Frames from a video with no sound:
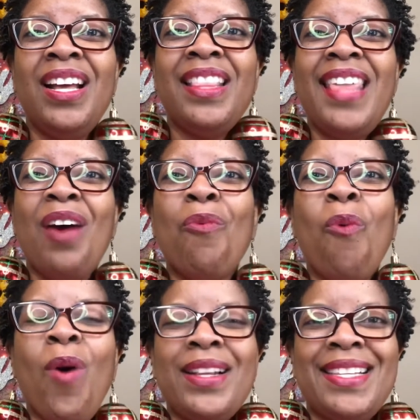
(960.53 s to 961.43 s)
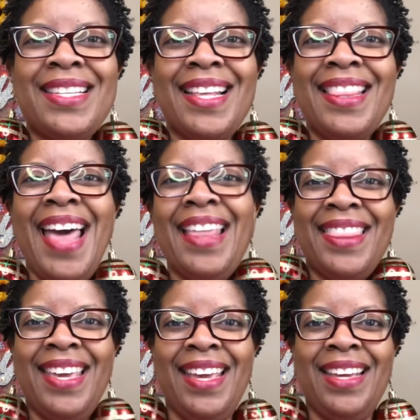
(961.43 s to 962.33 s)
that wants that
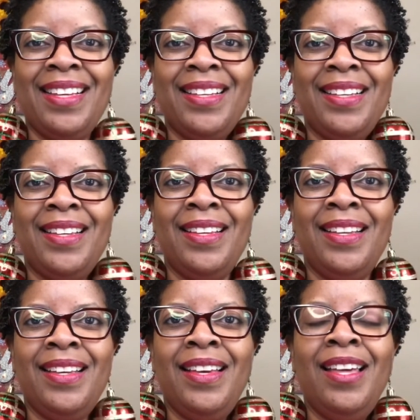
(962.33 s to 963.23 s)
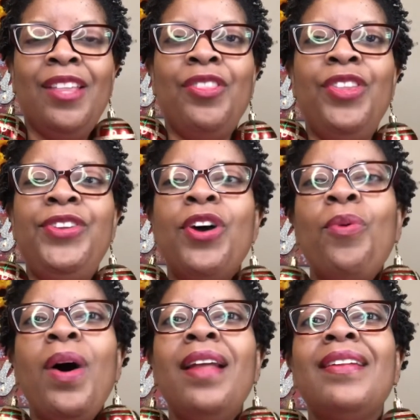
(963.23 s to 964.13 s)
thing.
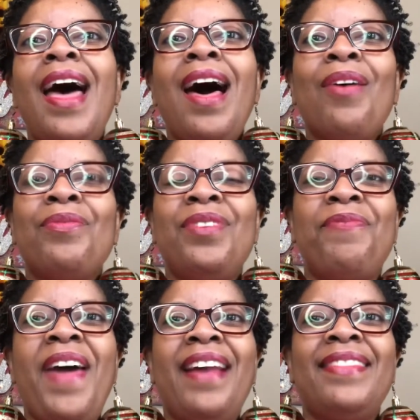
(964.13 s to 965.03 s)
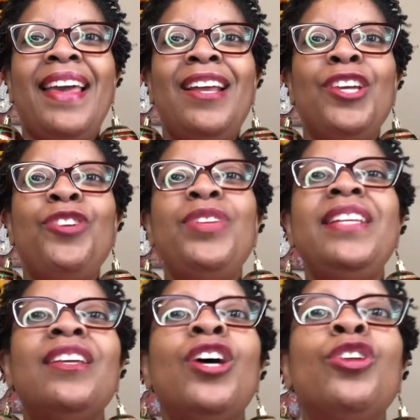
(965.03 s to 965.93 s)
Don't allow the fact that you
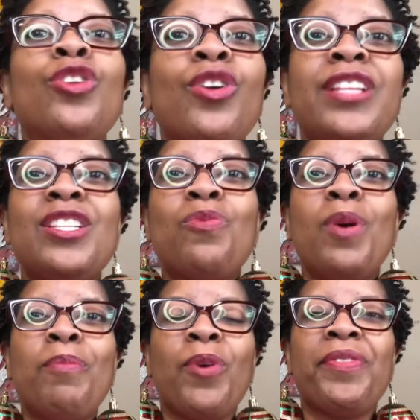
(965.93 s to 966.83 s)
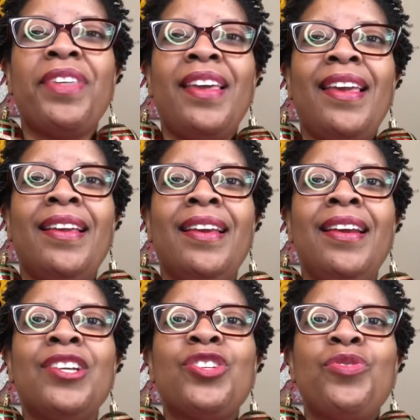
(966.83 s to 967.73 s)
need to learn this one more thing
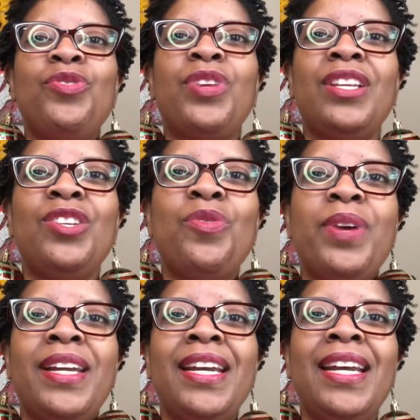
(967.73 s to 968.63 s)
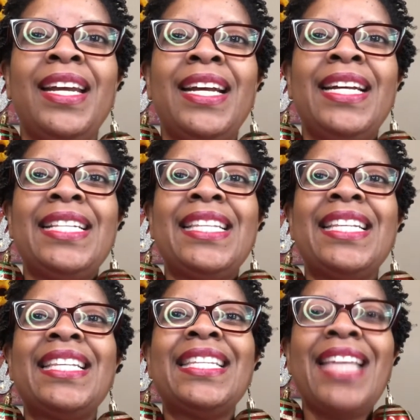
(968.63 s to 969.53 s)
so you can do it
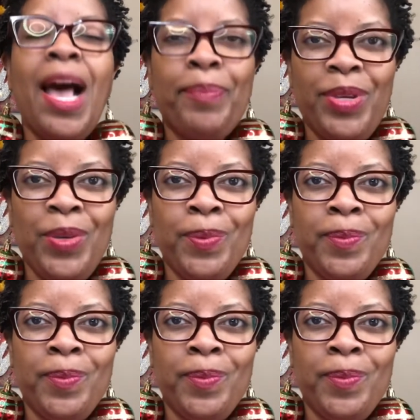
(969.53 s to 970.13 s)
to stop you.